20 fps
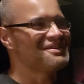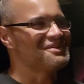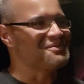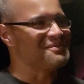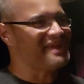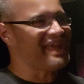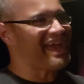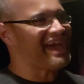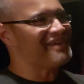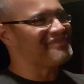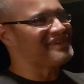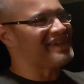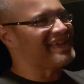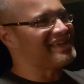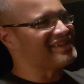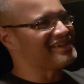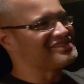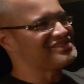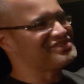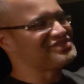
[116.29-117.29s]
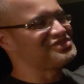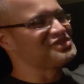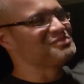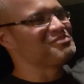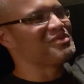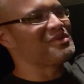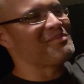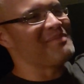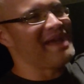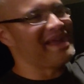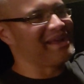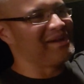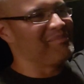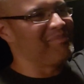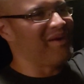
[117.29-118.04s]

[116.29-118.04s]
We have a super mega